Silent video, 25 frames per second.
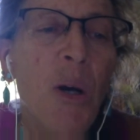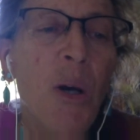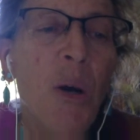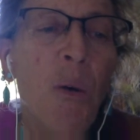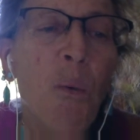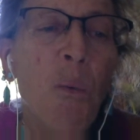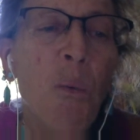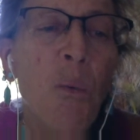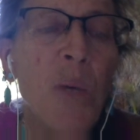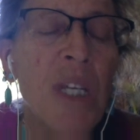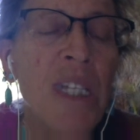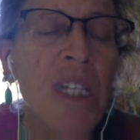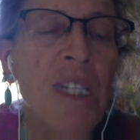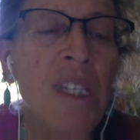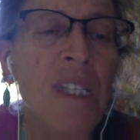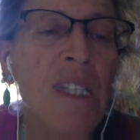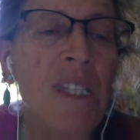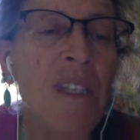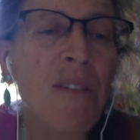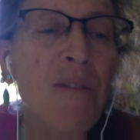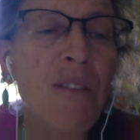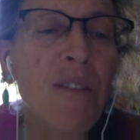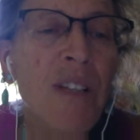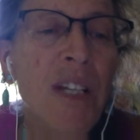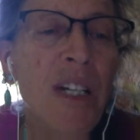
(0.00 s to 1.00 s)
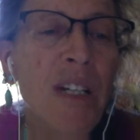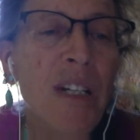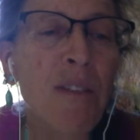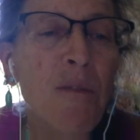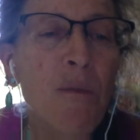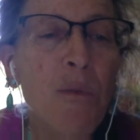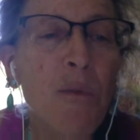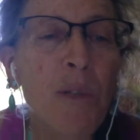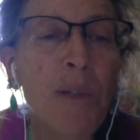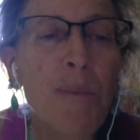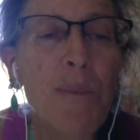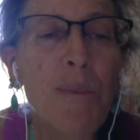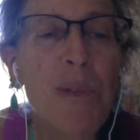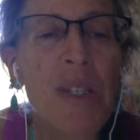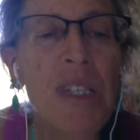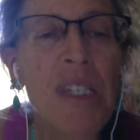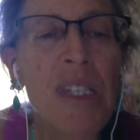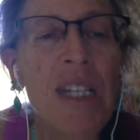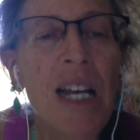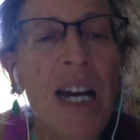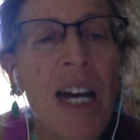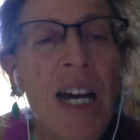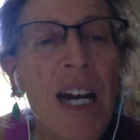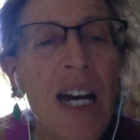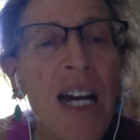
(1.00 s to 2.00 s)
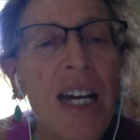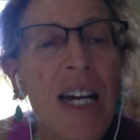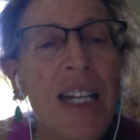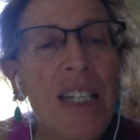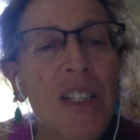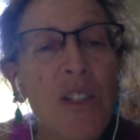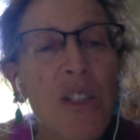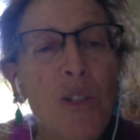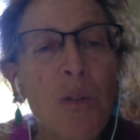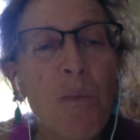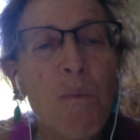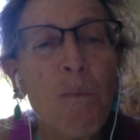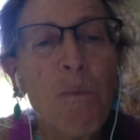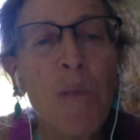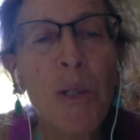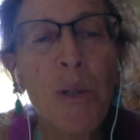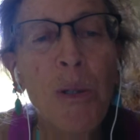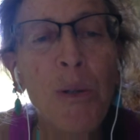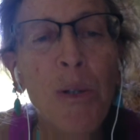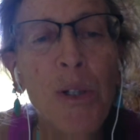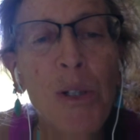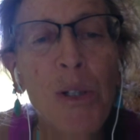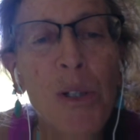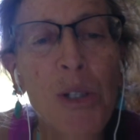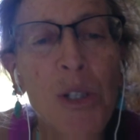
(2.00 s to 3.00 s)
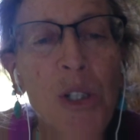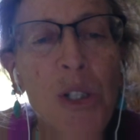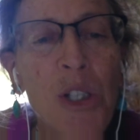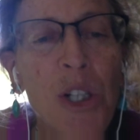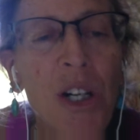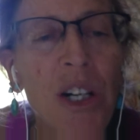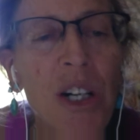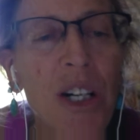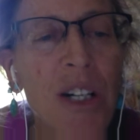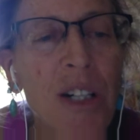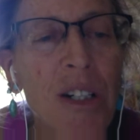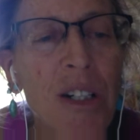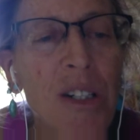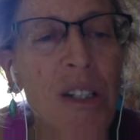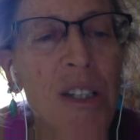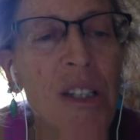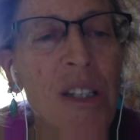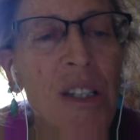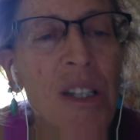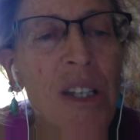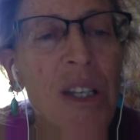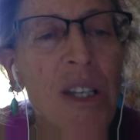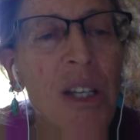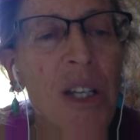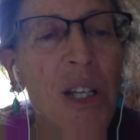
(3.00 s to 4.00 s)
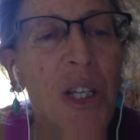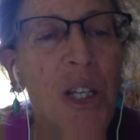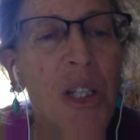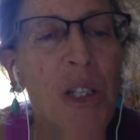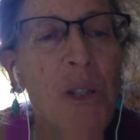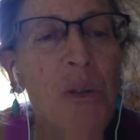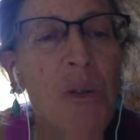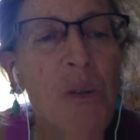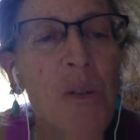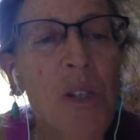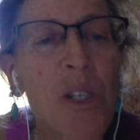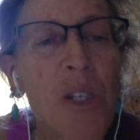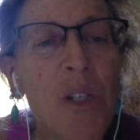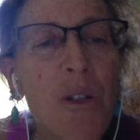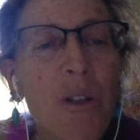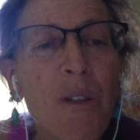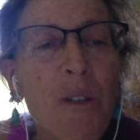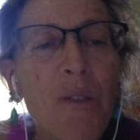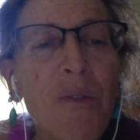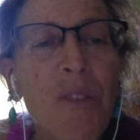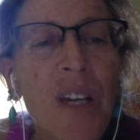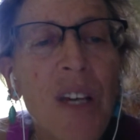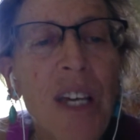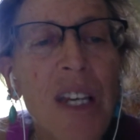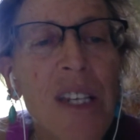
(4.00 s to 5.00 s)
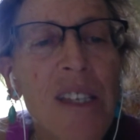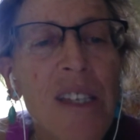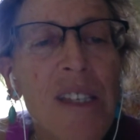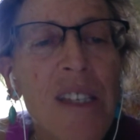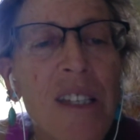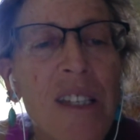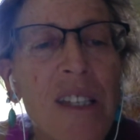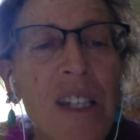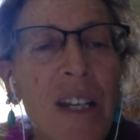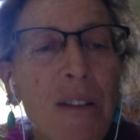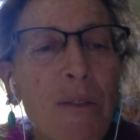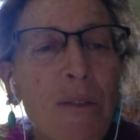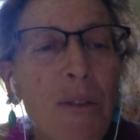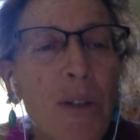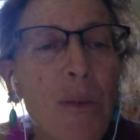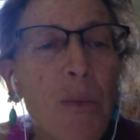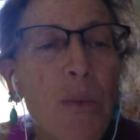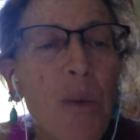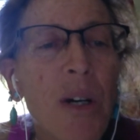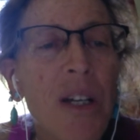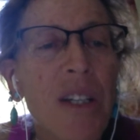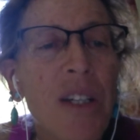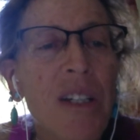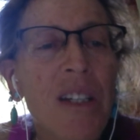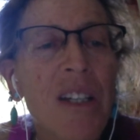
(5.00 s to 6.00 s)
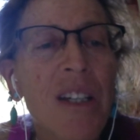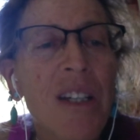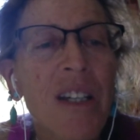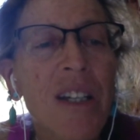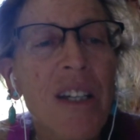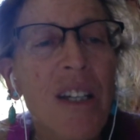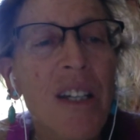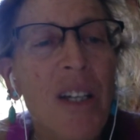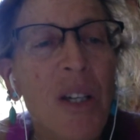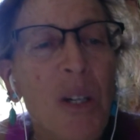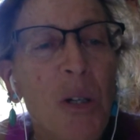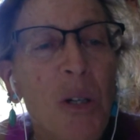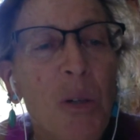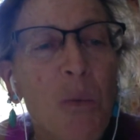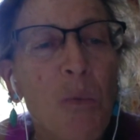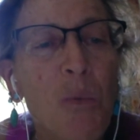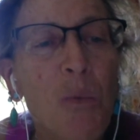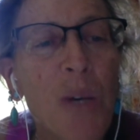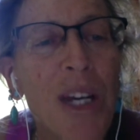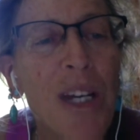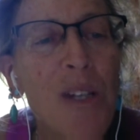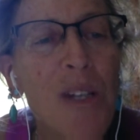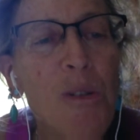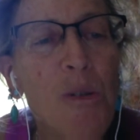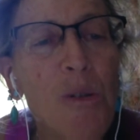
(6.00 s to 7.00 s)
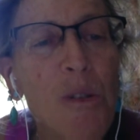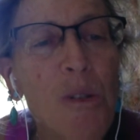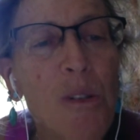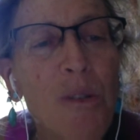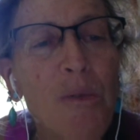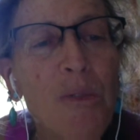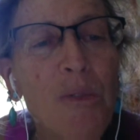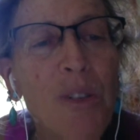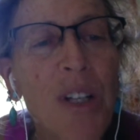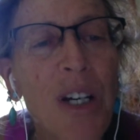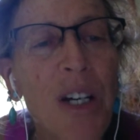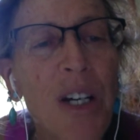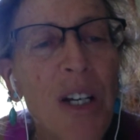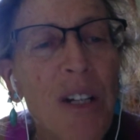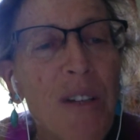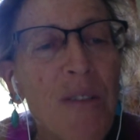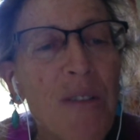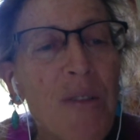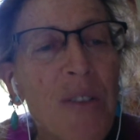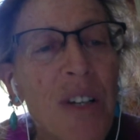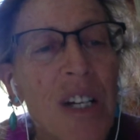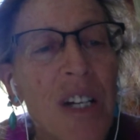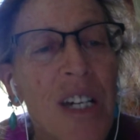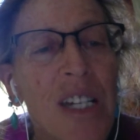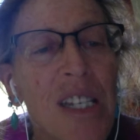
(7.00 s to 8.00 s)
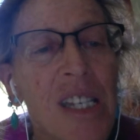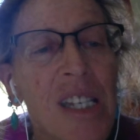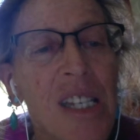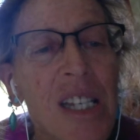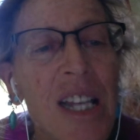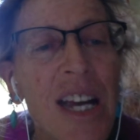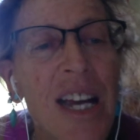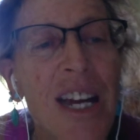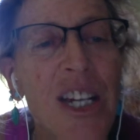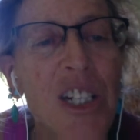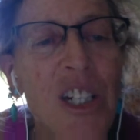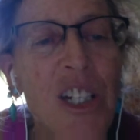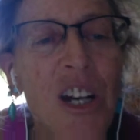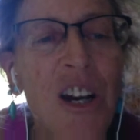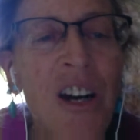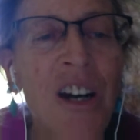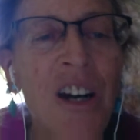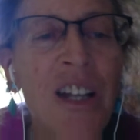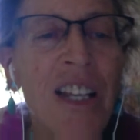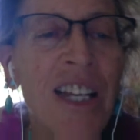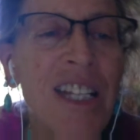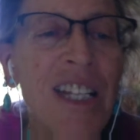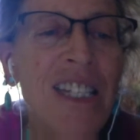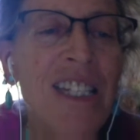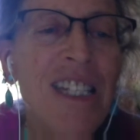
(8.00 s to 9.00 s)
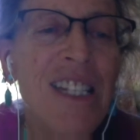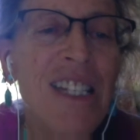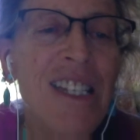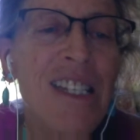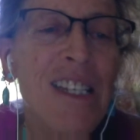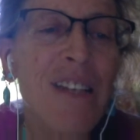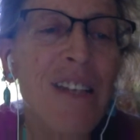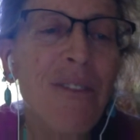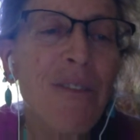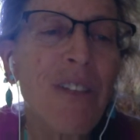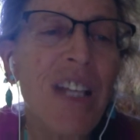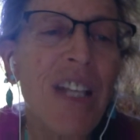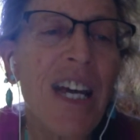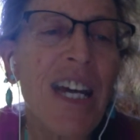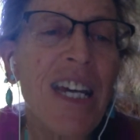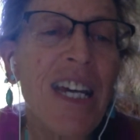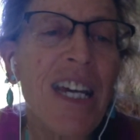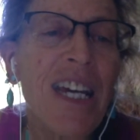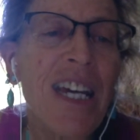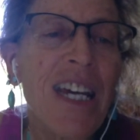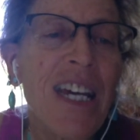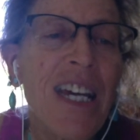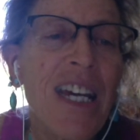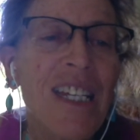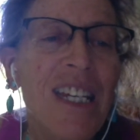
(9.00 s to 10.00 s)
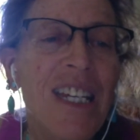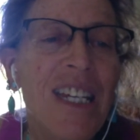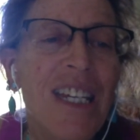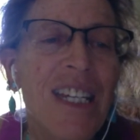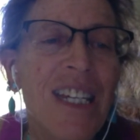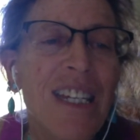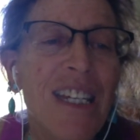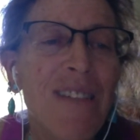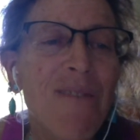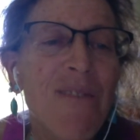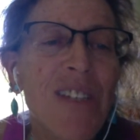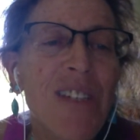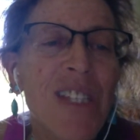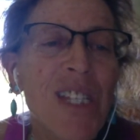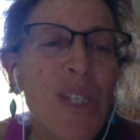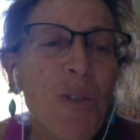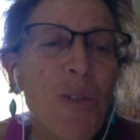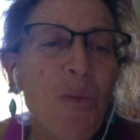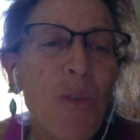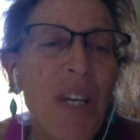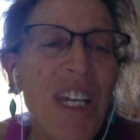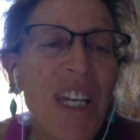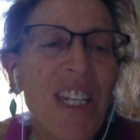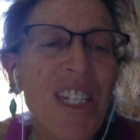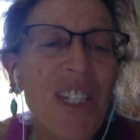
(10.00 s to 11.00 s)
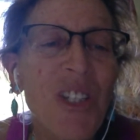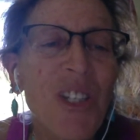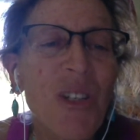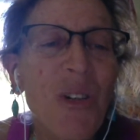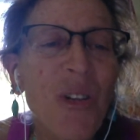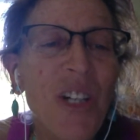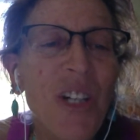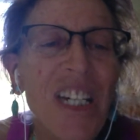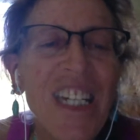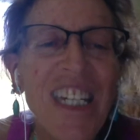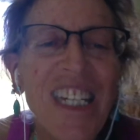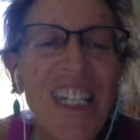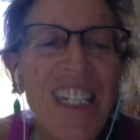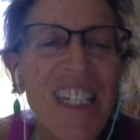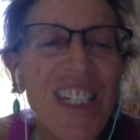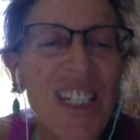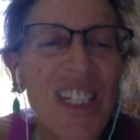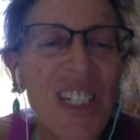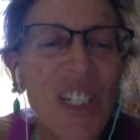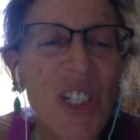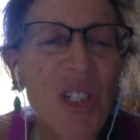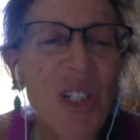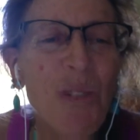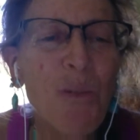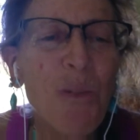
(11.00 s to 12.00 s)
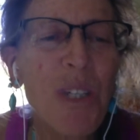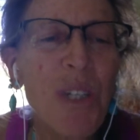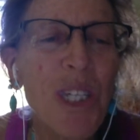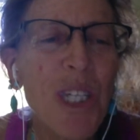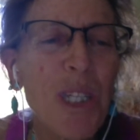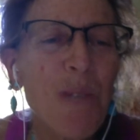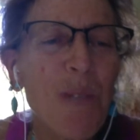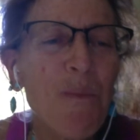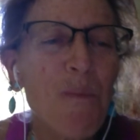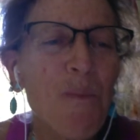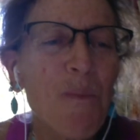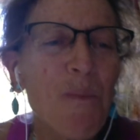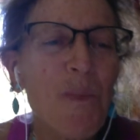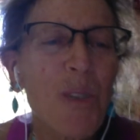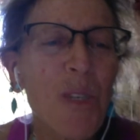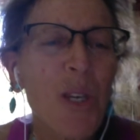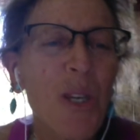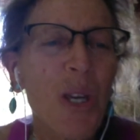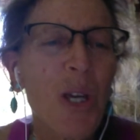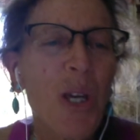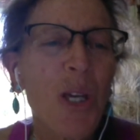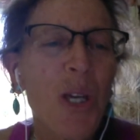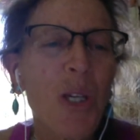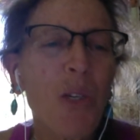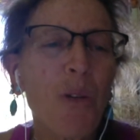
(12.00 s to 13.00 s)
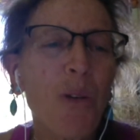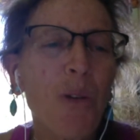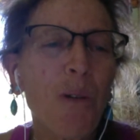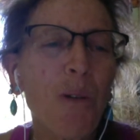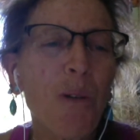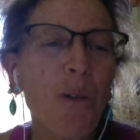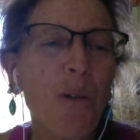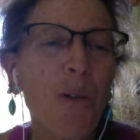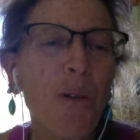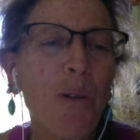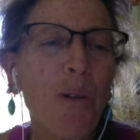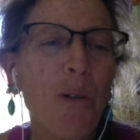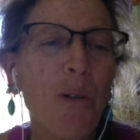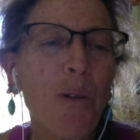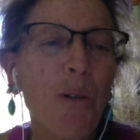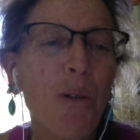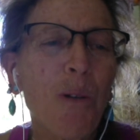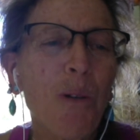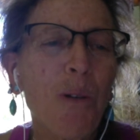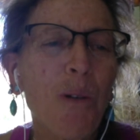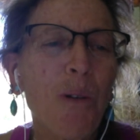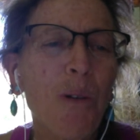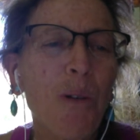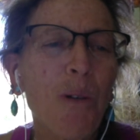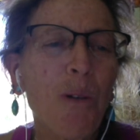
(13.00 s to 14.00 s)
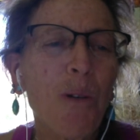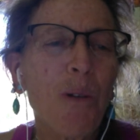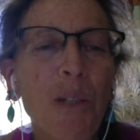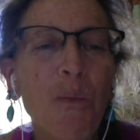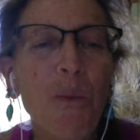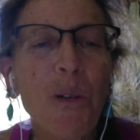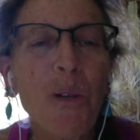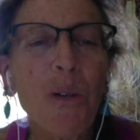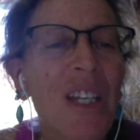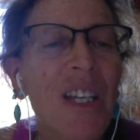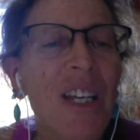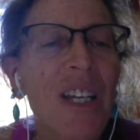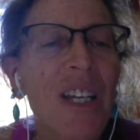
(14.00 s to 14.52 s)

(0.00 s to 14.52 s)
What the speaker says: Winds of love rip sky into mirrored shards. You see your face in everyone. Razors of love slash all ideas of light, eviscerate your hidden dreams, your portrait painted with